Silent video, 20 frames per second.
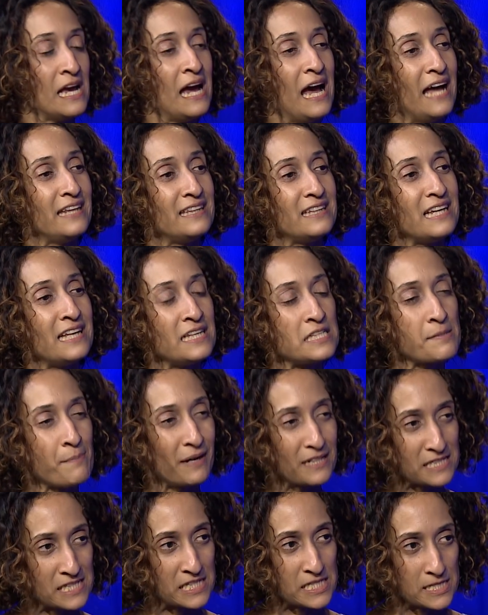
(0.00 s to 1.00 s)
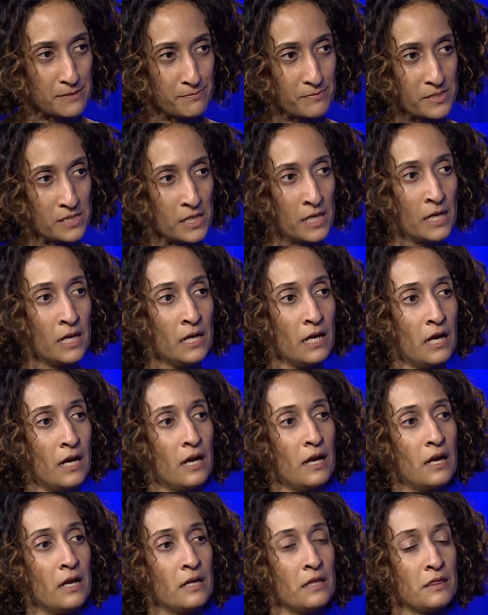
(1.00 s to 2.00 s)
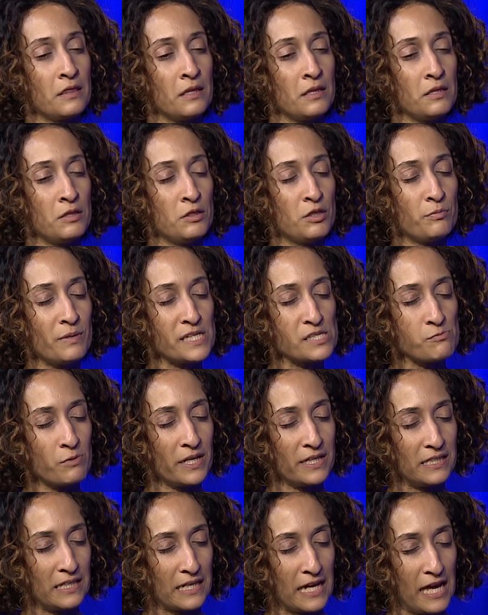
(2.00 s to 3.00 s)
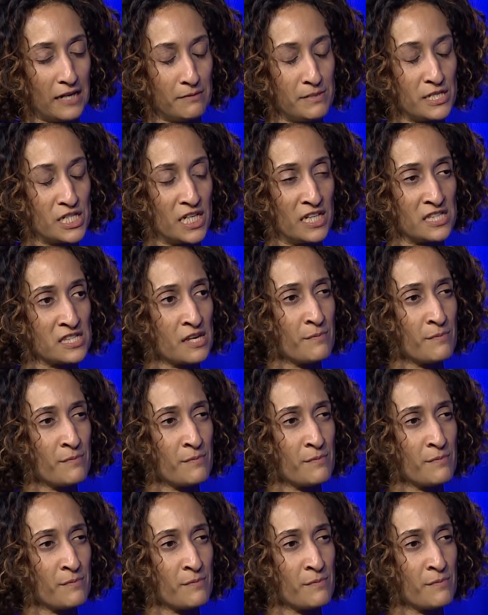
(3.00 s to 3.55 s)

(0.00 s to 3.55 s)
And it's about systems. The reason why the academy changed,